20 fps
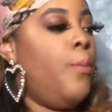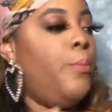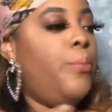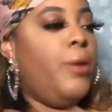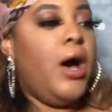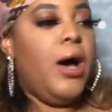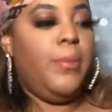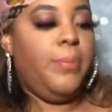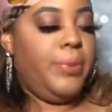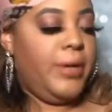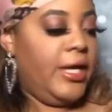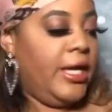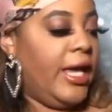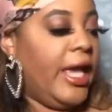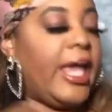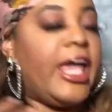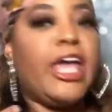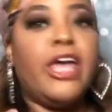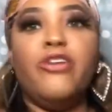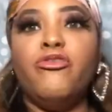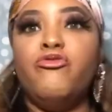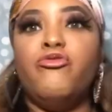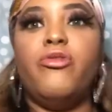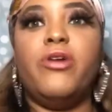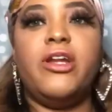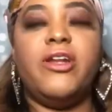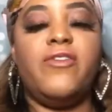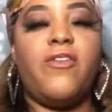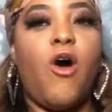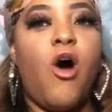Pumping, getting
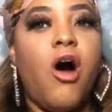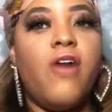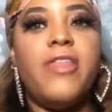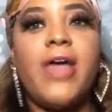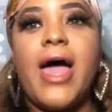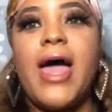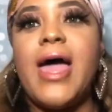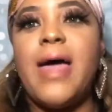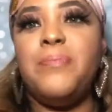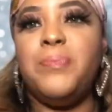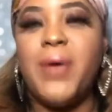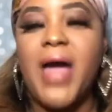rid of all that